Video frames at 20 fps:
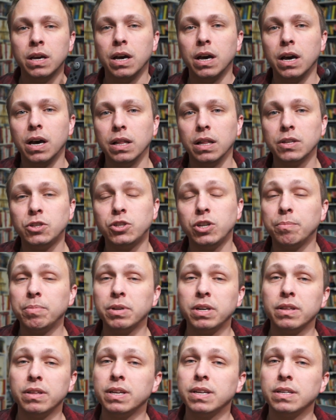Let's jump
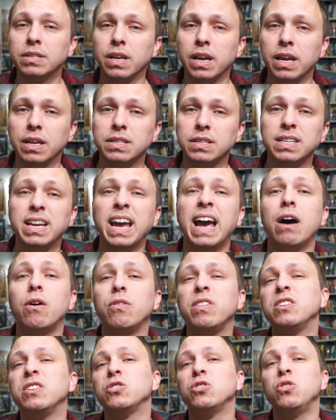into this and see how
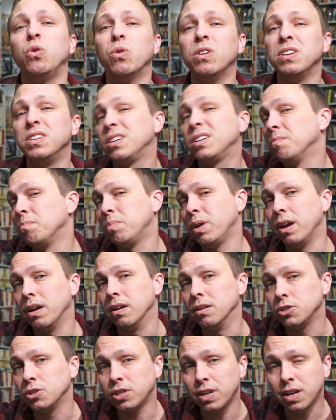these stories
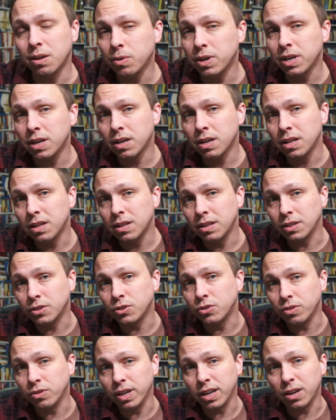compare, shall we? Let's
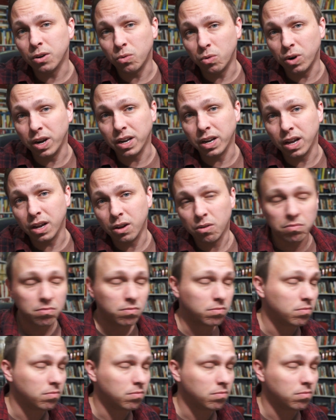do that right now.